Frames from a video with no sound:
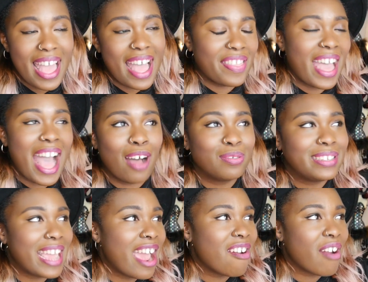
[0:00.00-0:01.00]
and that how
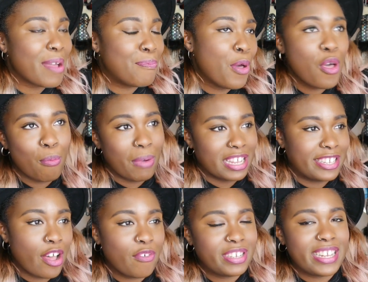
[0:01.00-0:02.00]
dare I put my
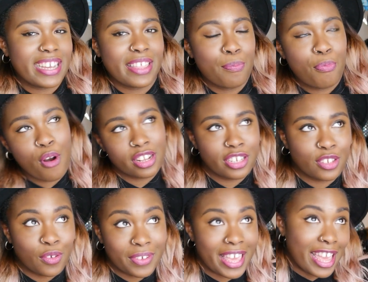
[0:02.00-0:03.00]
selfie stick in the presence
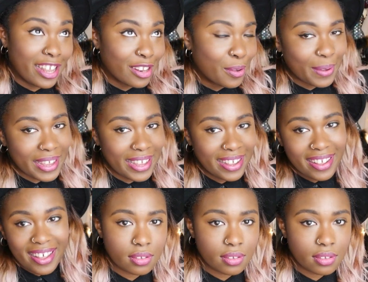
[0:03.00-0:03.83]
of King Louis.